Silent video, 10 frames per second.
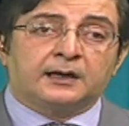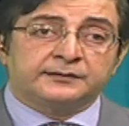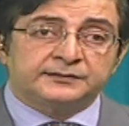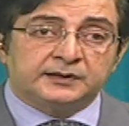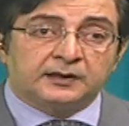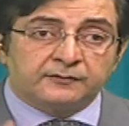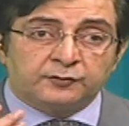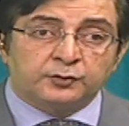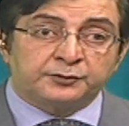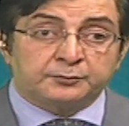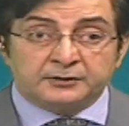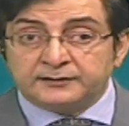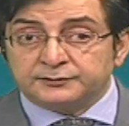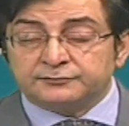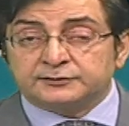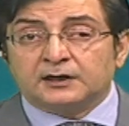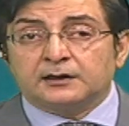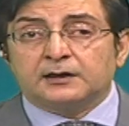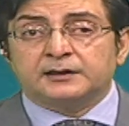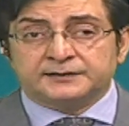and then of course the rise of
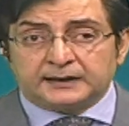China is